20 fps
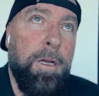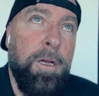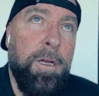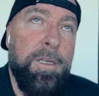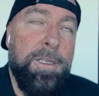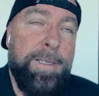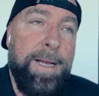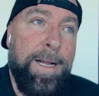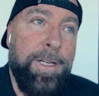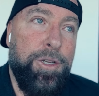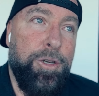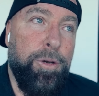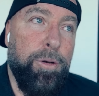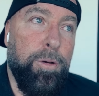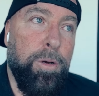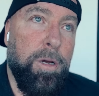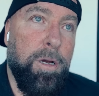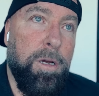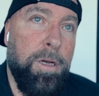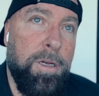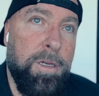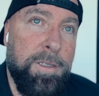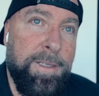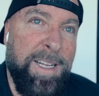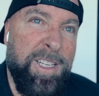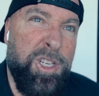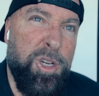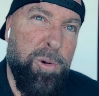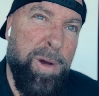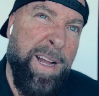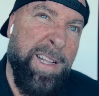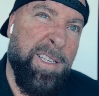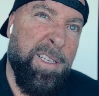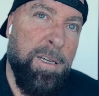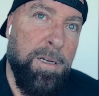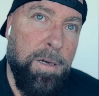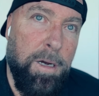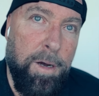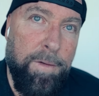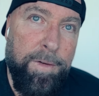statue, statuette
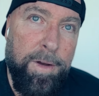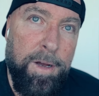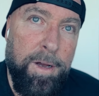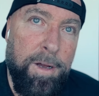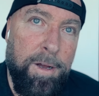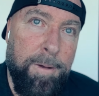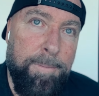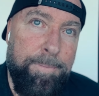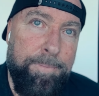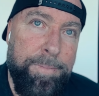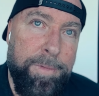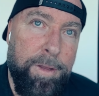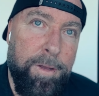of a,